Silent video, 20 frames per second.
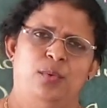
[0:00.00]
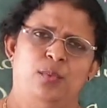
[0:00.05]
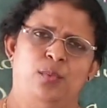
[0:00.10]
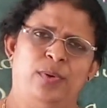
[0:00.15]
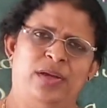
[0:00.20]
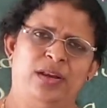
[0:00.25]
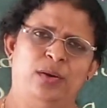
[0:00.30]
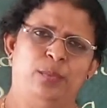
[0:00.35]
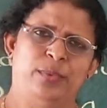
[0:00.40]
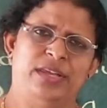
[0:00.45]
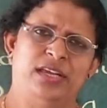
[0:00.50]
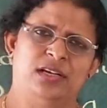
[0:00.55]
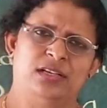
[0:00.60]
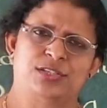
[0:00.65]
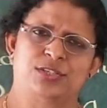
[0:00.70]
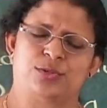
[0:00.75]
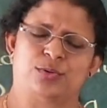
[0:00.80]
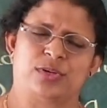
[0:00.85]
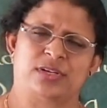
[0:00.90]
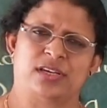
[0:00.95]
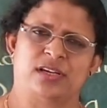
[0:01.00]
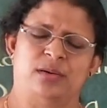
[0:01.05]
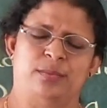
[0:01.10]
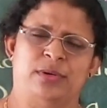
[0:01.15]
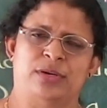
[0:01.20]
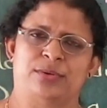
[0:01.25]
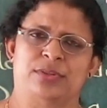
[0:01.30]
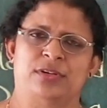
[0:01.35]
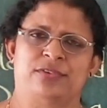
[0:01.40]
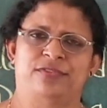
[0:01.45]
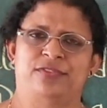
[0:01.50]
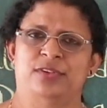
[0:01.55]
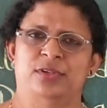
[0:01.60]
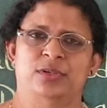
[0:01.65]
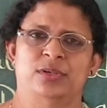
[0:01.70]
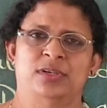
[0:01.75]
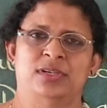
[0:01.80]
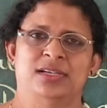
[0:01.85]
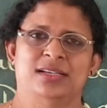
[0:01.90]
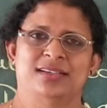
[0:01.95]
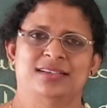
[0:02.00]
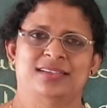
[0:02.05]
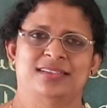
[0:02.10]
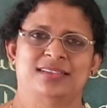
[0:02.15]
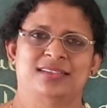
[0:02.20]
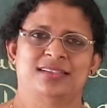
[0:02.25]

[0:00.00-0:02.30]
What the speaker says: When we are talking about the food,